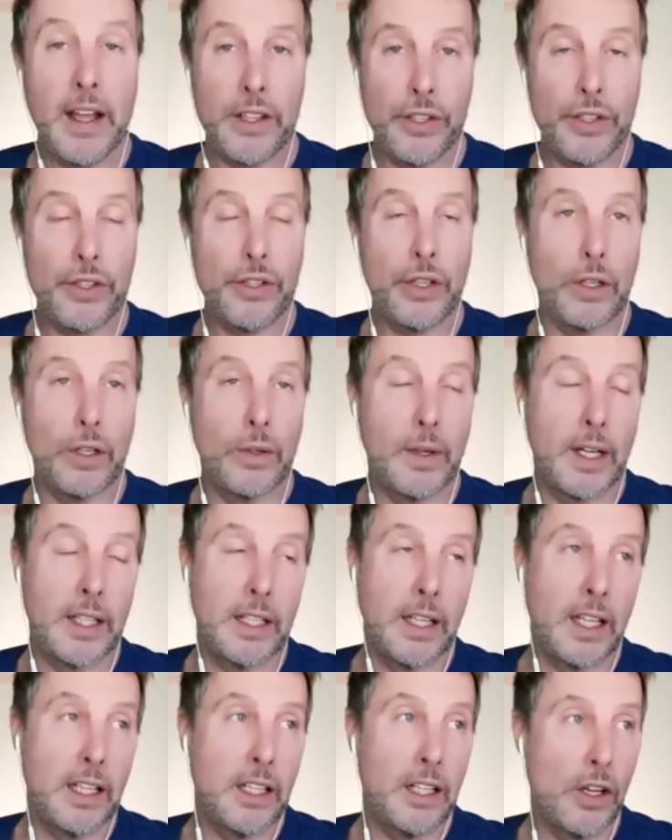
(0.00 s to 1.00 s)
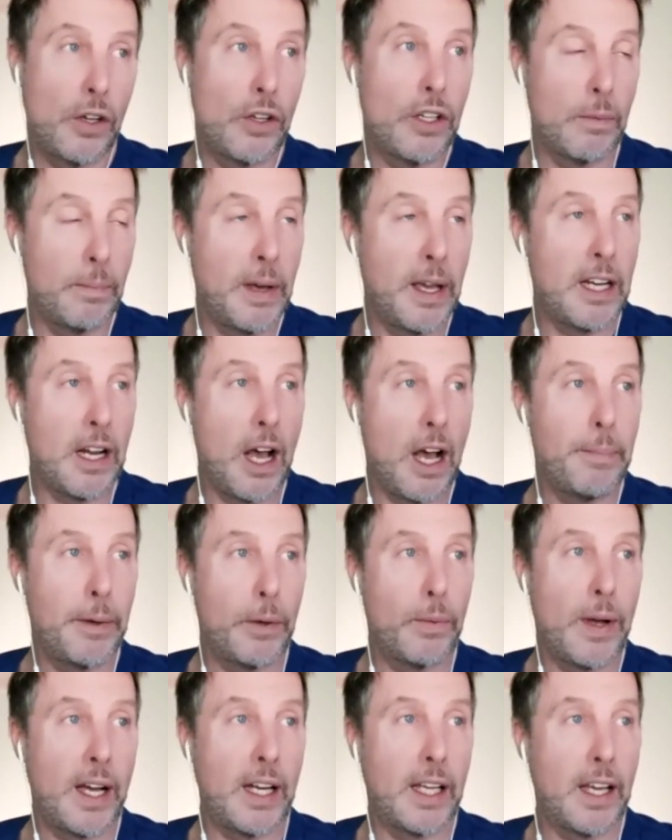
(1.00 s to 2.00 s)
that's true. And, and, you know, you may not be
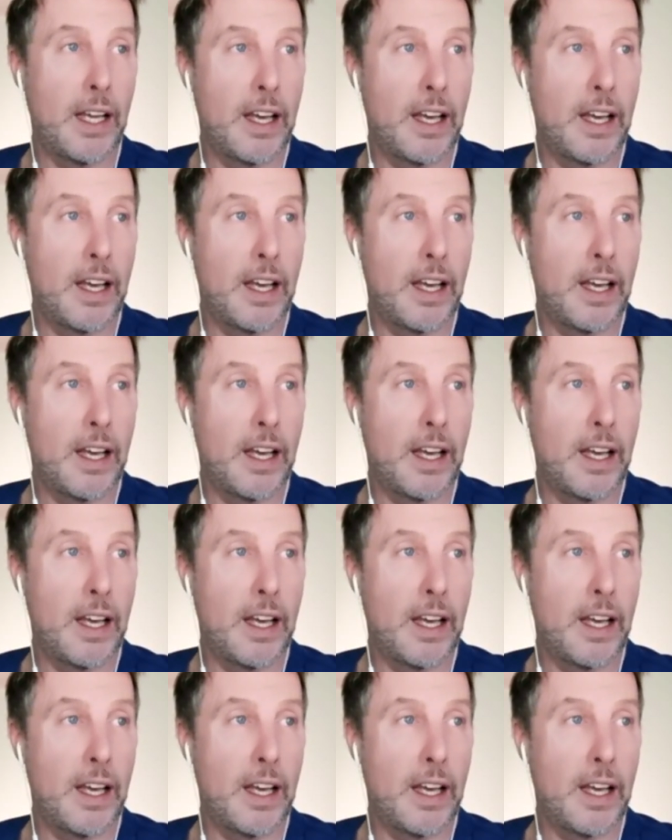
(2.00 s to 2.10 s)
ready.